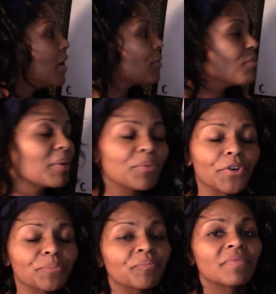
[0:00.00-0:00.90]

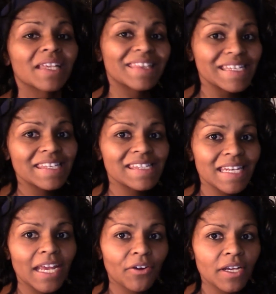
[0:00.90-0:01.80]
Remember, this is an
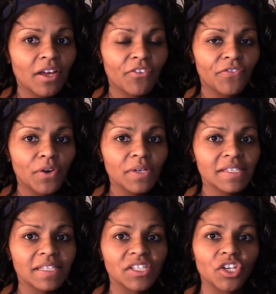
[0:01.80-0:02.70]
area of focus
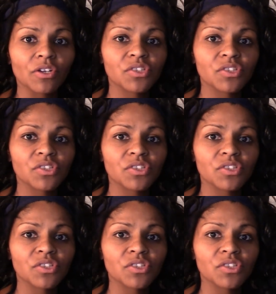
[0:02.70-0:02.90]
this year,